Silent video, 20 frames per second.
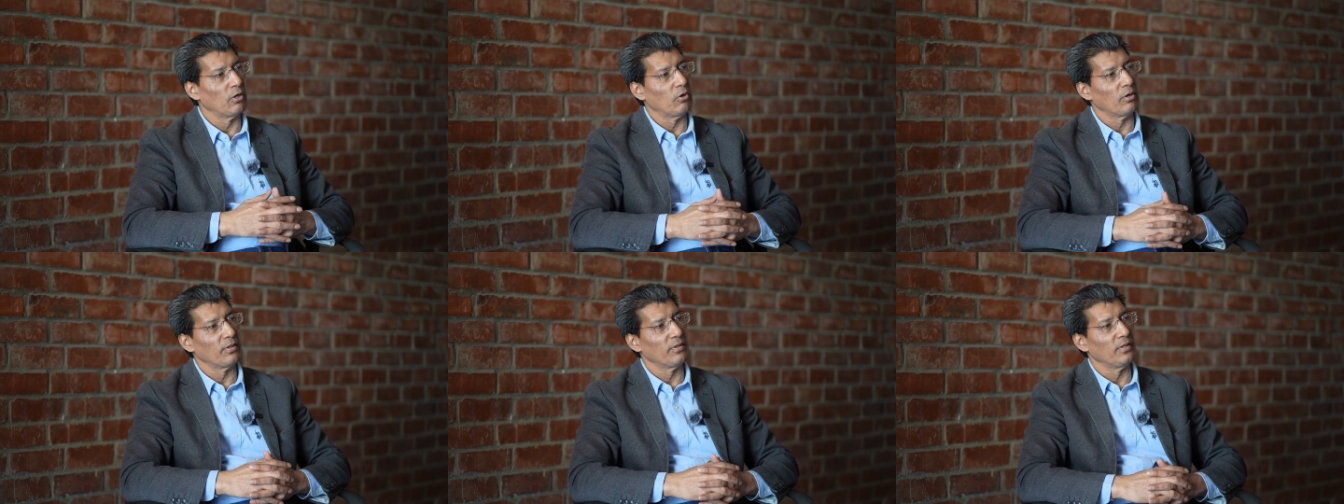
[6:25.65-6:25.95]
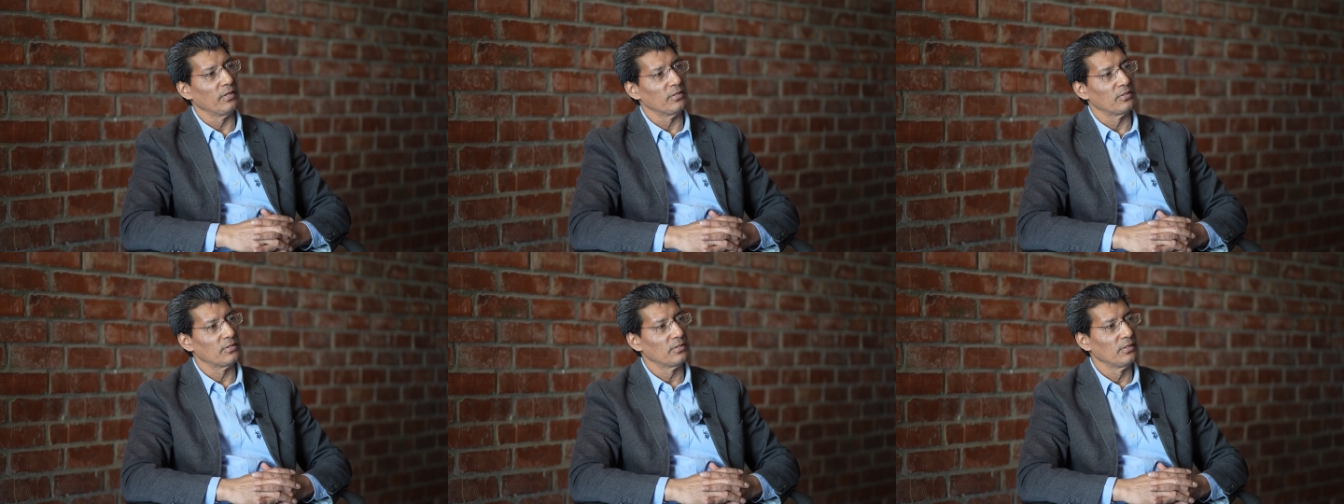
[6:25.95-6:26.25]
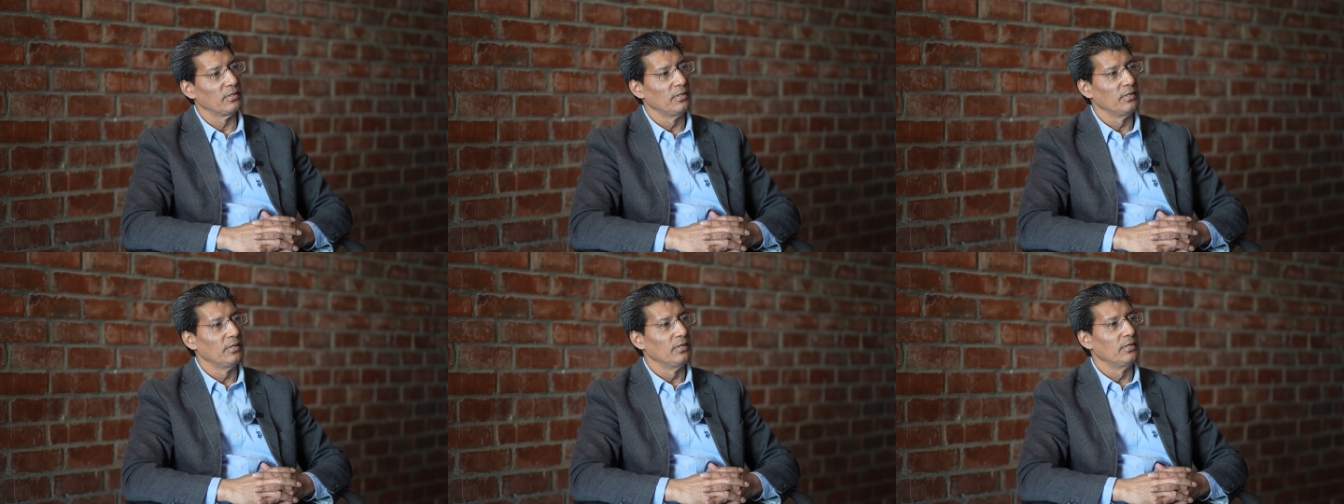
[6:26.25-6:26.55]
Northeast.
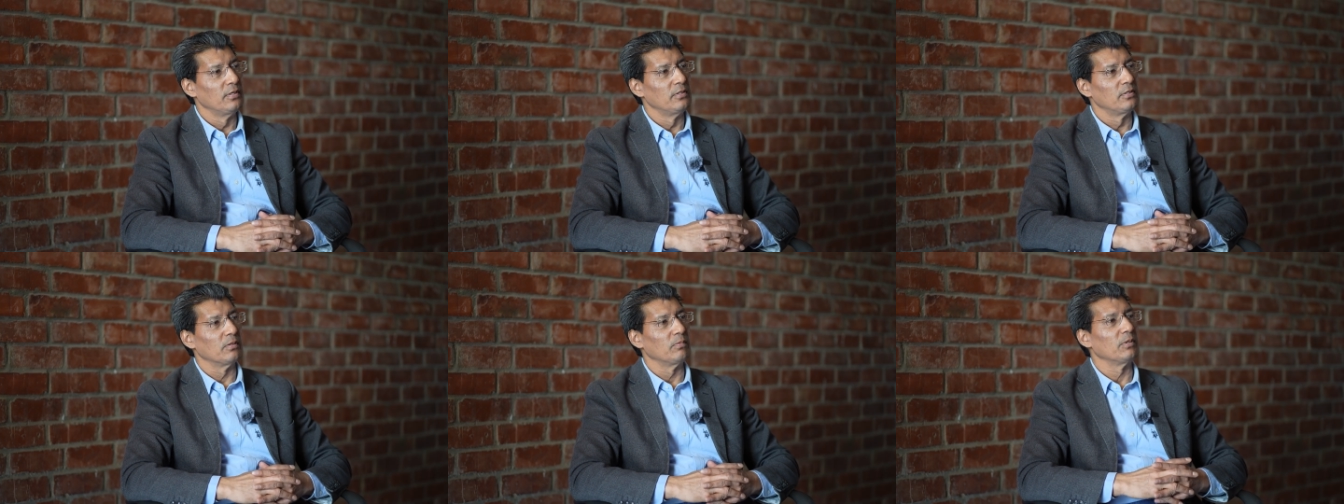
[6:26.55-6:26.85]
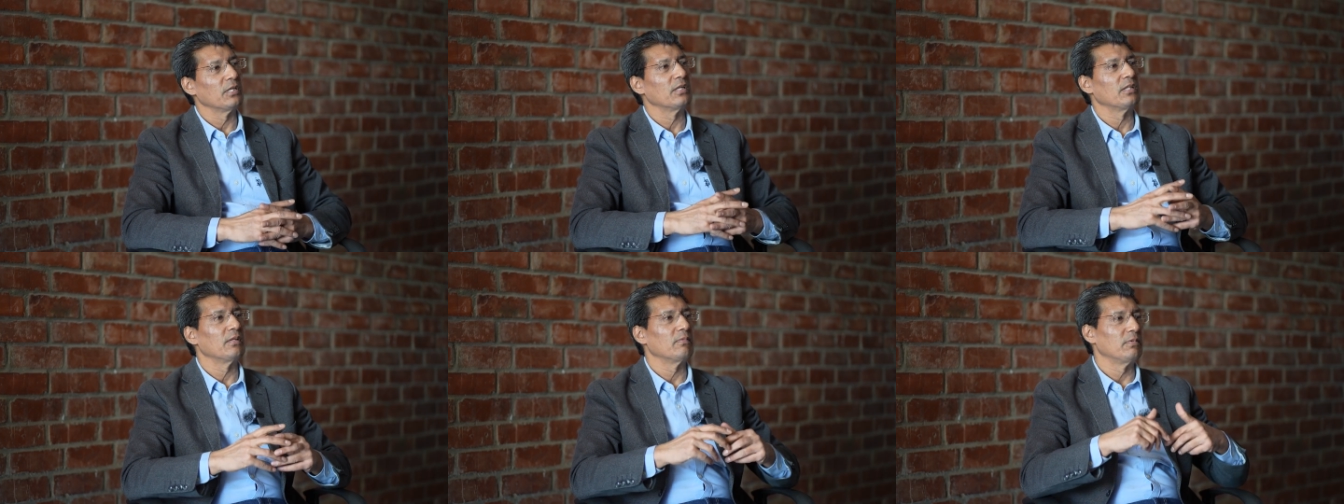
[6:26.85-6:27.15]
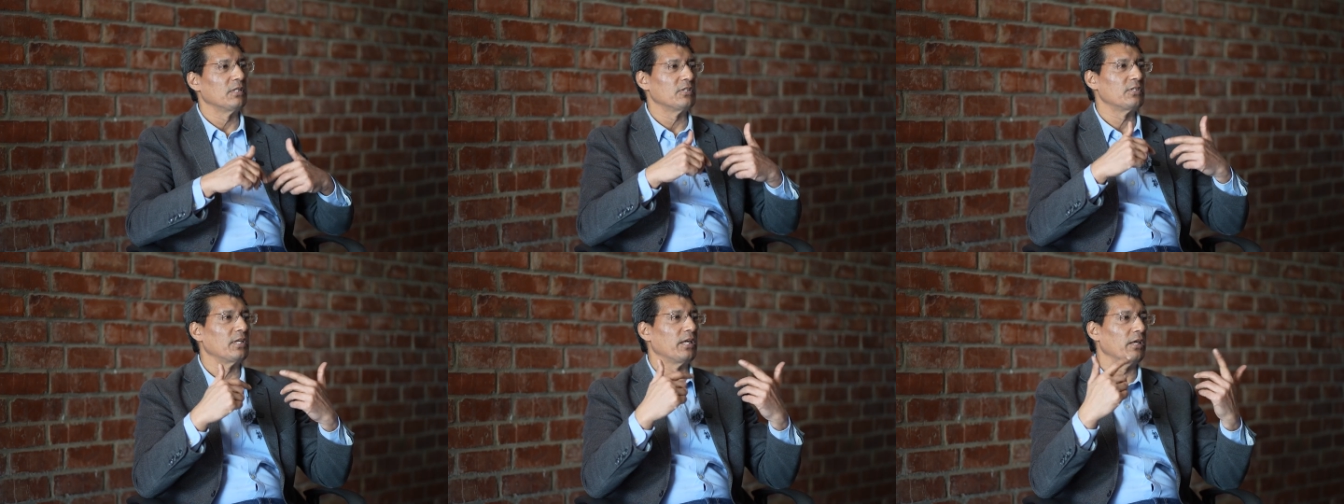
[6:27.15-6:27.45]
So because
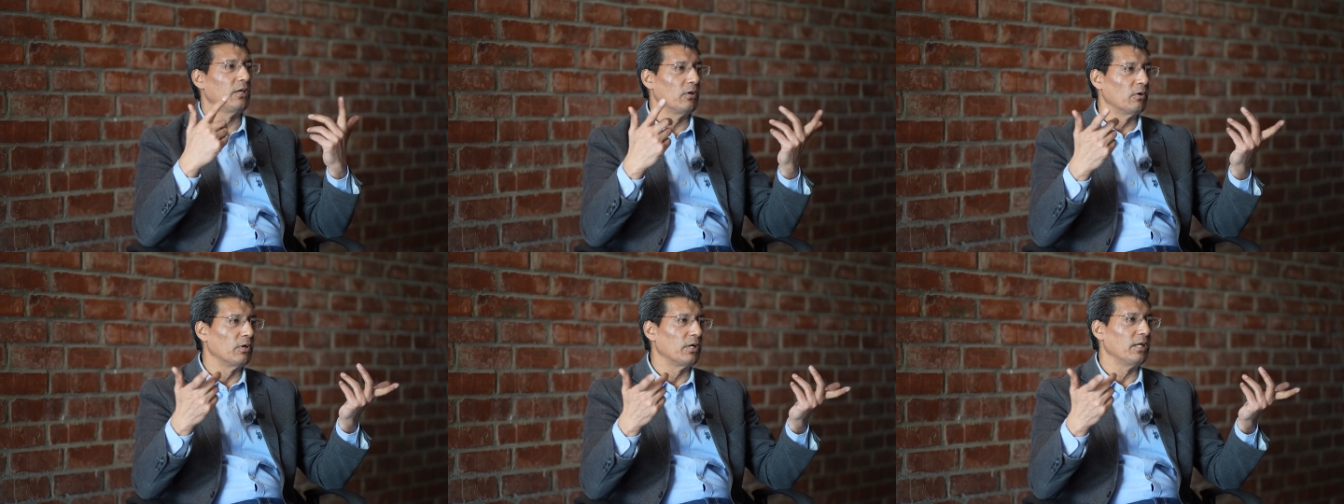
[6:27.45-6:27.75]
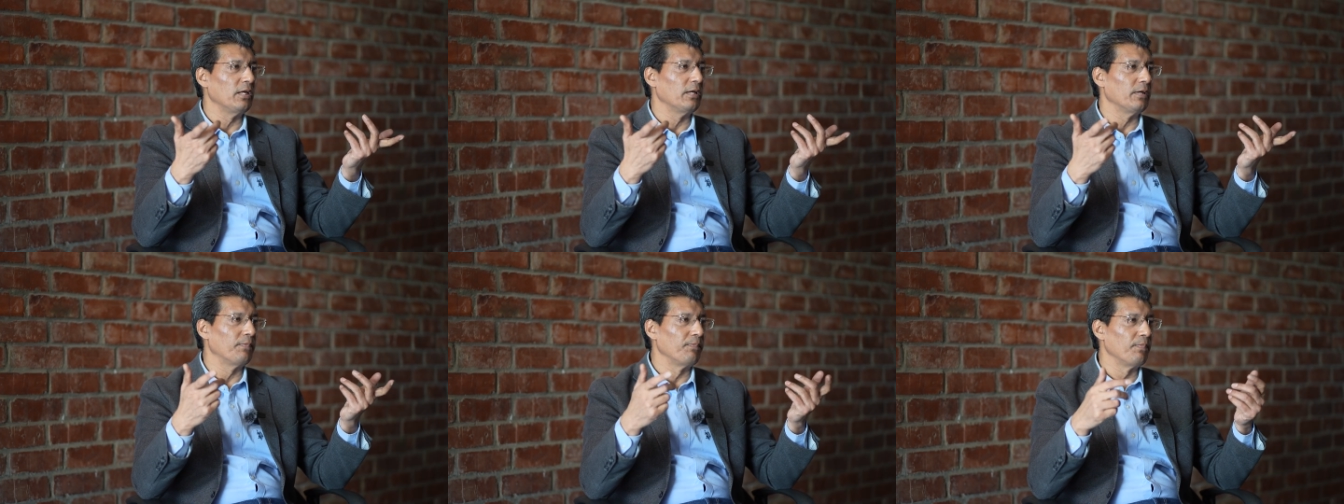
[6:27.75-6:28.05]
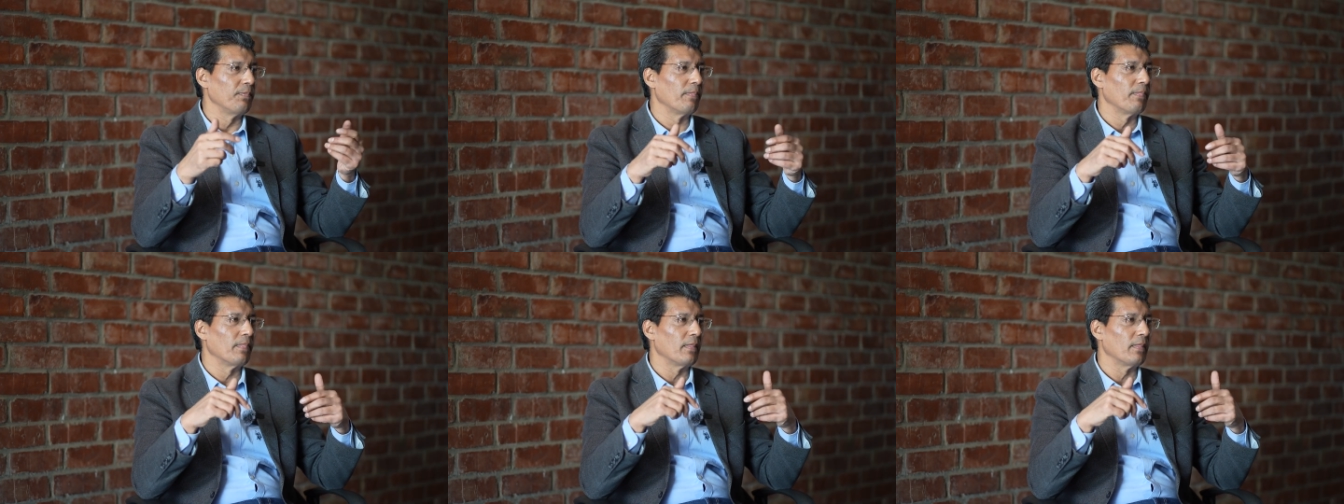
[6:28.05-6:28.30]
of the security